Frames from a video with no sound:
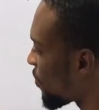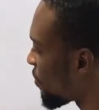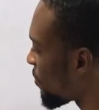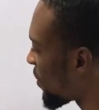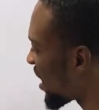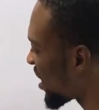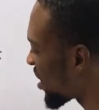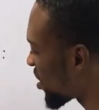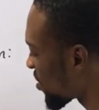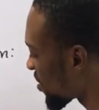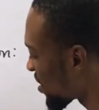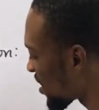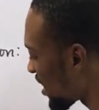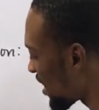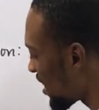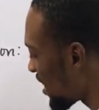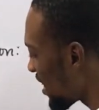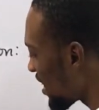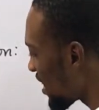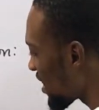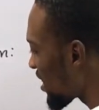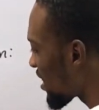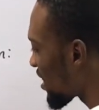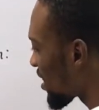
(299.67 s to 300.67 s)
minus
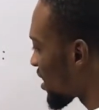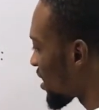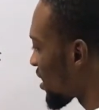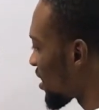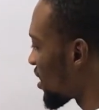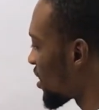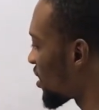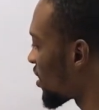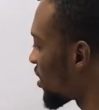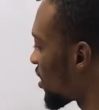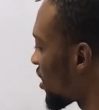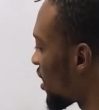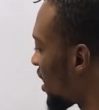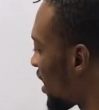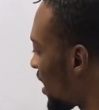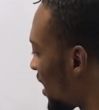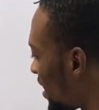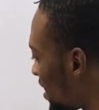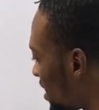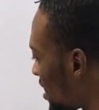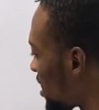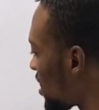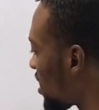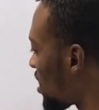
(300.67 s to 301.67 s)
8
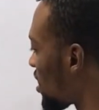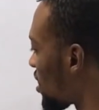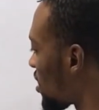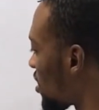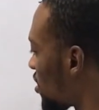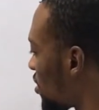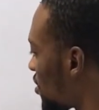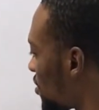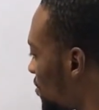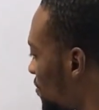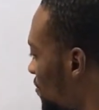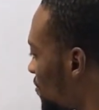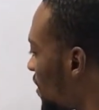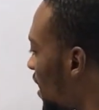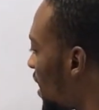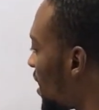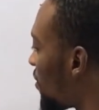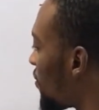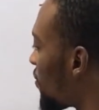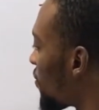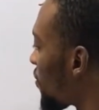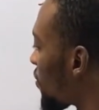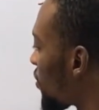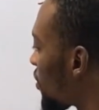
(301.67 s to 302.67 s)
and
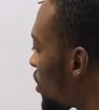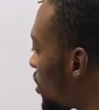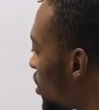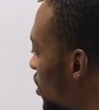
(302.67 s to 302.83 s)
5.